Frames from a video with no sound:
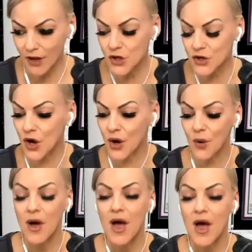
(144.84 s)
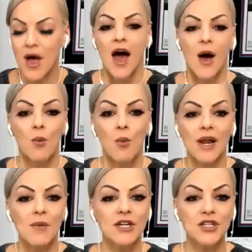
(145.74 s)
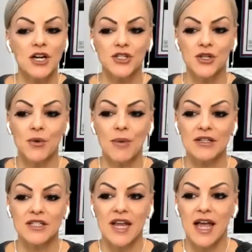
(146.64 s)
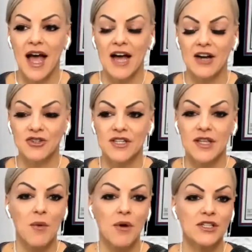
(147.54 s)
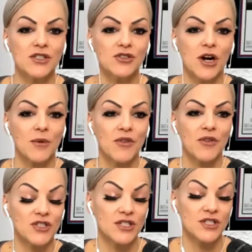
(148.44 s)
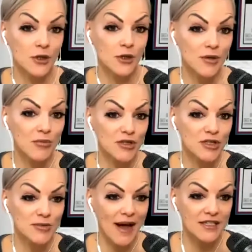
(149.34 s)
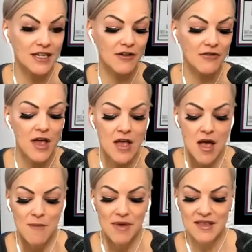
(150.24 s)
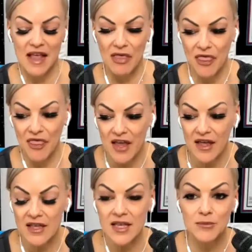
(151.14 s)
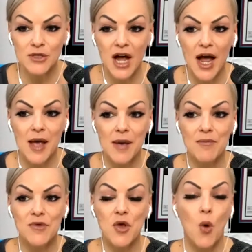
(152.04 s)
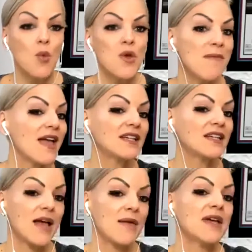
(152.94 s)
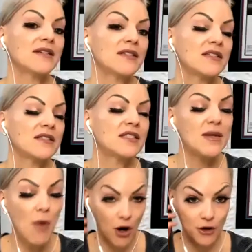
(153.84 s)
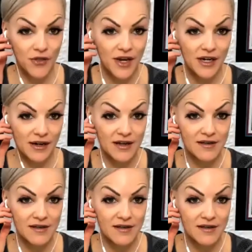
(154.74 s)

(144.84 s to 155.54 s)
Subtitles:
So what I want to talk to you about today actually is I want to start with just a little bit of perspective, because I think sometimes we make diamond seem harder than it is.